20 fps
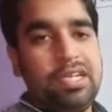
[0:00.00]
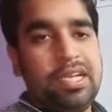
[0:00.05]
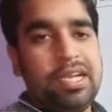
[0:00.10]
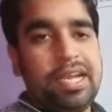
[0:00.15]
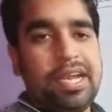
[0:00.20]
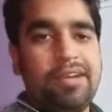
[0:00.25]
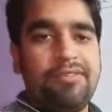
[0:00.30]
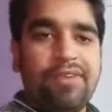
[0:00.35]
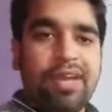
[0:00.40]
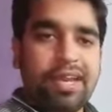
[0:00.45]

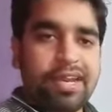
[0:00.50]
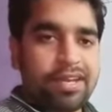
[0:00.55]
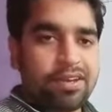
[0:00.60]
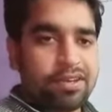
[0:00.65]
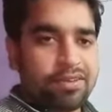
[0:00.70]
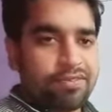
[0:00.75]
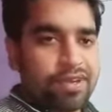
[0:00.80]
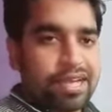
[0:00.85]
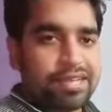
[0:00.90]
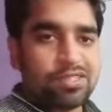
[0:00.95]
And
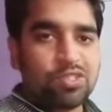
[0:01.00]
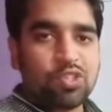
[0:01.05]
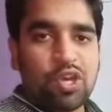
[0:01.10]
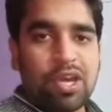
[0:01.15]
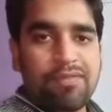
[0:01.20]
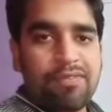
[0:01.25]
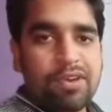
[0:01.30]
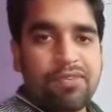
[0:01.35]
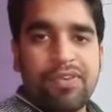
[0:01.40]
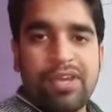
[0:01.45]

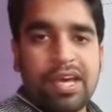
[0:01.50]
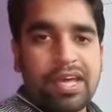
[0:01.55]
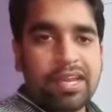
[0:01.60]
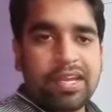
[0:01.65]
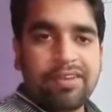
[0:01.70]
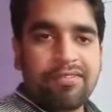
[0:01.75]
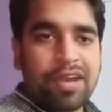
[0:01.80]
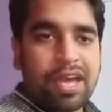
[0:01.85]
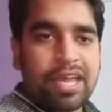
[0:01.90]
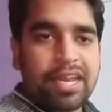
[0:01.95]
whensoever we are
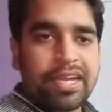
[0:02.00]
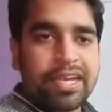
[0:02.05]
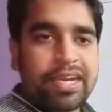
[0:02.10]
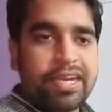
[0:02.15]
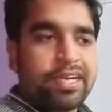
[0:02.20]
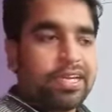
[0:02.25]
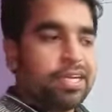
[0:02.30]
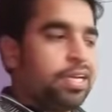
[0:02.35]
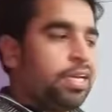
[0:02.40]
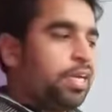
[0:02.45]
requiring
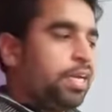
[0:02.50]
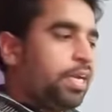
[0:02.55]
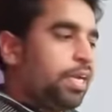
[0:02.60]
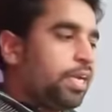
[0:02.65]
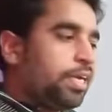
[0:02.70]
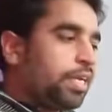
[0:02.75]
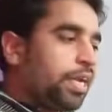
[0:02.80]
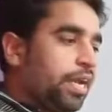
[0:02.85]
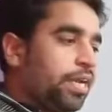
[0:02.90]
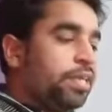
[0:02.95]
it,
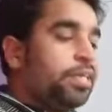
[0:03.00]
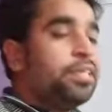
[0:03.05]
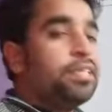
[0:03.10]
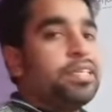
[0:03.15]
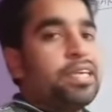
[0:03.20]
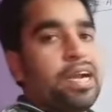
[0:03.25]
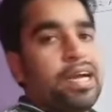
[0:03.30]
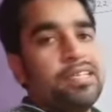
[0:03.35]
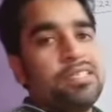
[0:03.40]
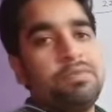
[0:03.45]
it can
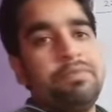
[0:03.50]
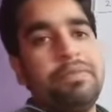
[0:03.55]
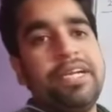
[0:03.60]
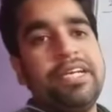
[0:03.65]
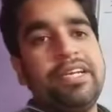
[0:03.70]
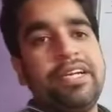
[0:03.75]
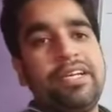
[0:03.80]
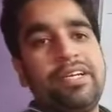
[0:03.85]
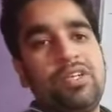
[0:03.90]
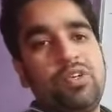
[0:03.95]

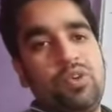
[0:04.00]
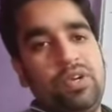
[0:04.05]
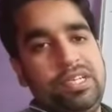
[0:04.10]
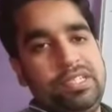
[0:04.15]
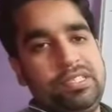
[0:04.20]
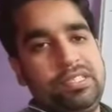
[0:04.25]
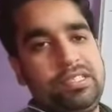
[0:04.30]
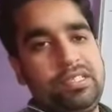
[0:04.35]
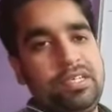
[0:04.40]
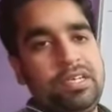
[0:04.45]
transmit it to us.
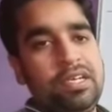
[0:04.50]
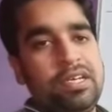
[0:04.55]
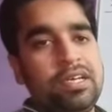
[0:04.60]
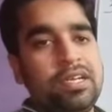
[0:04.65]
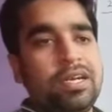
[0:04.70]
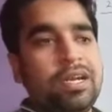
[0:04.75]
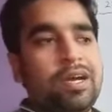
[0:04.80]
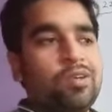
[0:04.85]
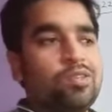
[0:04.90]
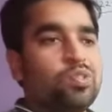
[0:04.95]

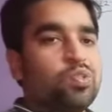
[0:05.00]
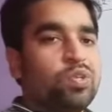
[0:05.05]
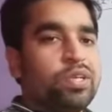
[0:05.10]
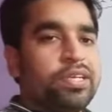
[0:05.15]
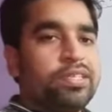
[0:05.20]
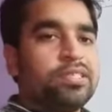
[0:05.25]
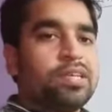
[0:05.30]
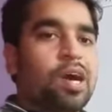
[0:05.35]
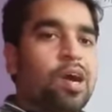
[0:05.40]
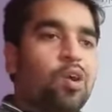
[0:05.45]
Now
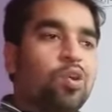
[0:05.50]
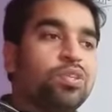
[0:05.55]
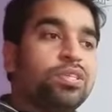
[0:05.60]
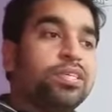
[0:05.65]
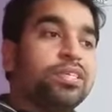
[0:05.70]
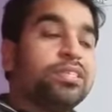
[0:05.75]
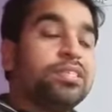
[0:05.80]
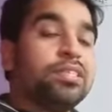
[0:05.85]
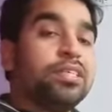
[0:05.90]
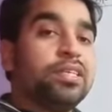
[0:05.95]
students, how
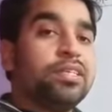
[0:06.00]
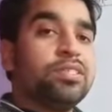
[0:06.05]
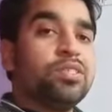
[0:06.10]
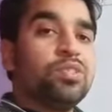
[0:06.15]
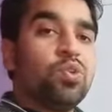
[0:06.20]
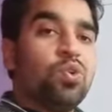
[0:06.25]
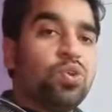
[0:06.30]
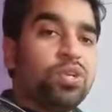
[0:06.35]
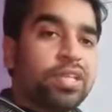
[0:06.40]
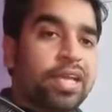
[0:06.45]
this
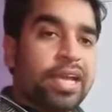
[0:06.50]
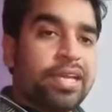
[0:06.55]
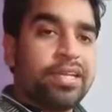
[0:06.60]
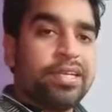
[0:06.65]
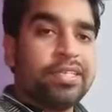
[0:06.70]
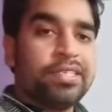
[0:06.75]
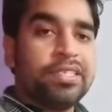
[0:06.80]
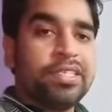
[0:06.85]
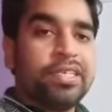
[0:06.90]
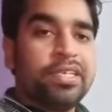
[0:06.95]
store the
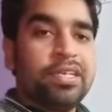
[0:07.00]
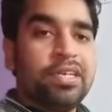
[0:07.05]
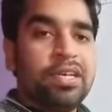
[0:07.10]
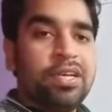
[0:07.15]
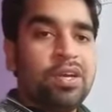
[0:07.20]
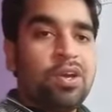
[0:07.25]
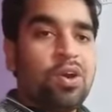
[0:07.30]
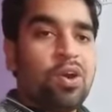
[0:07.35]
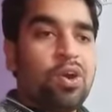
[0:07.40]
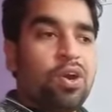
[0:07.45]
energy,
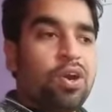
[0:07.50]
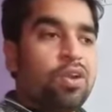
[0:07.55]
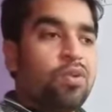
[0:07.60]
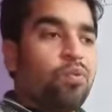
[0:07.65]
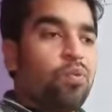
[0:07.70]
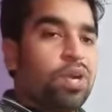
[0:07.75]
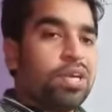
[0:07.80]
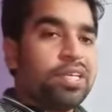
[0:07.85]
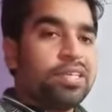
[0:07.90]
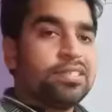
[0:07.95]
or
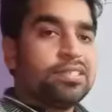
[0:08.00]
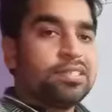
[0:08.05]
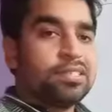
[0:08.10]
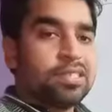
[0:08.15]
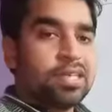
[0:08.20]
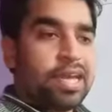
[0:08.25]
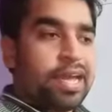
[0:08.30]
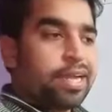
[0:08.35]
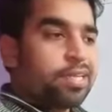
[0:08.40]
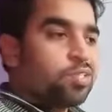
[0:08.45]
what is
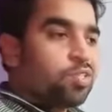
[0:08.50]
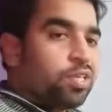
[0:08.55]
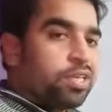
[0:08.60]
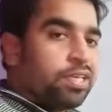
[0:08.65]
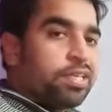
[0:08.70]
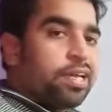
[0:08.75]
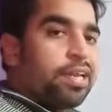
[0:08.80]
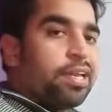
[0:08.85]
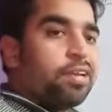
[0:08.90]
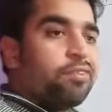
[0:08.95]
actually
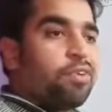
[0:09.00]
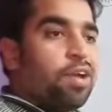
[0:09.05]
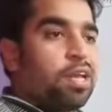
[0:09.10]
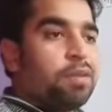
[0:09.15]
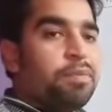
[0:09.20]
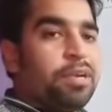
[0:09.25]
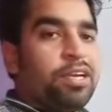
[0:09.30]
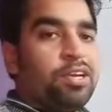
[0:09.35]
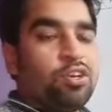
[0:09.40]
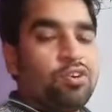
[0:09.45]
the
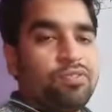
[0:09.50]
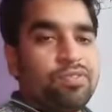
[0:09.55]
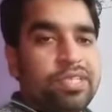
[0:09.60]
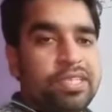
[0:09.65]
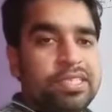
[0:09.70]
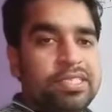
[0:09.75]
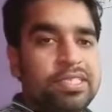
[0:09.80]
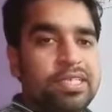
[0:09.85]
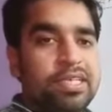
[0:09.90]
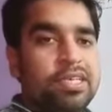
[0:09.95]
requirement of
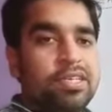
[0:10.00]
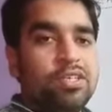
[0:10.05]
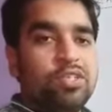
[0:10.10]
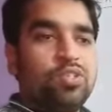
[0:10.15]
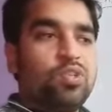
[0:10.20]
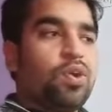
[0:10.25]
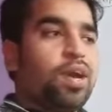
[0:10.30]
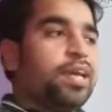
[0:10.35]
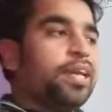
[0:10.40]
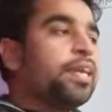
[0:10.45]
this?
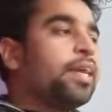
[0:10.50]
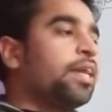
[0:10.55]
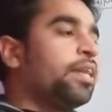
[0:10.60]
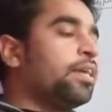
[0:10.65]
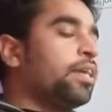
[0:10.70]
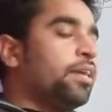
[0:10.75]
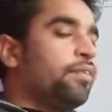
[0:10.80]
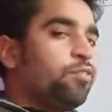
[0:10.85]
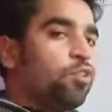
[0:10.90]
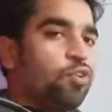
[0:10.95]
So I can
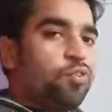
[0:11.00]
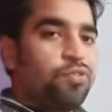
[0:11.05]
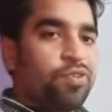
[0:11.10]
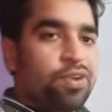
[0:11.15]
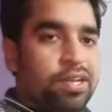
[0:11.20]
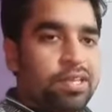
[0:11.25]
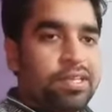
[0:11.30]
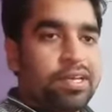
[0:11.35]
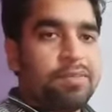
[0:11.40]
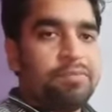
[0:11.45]
give you
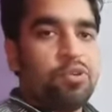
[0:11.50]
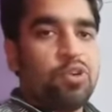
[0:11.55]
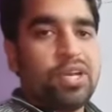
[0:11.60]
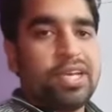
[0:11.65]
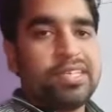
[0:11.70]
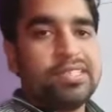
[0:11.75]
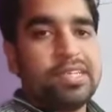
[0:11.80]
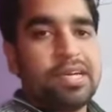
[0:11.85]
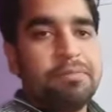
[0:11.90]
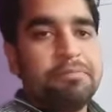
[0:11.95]
further more
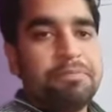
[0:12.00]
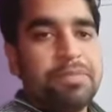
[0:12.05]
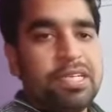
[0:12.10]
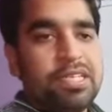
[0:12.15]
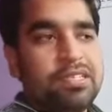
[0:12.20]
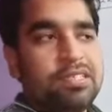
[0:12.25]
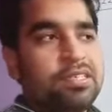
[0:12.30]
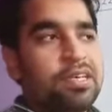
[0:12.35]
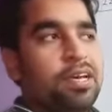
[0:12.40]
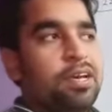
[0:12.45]

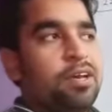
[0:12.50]
examples.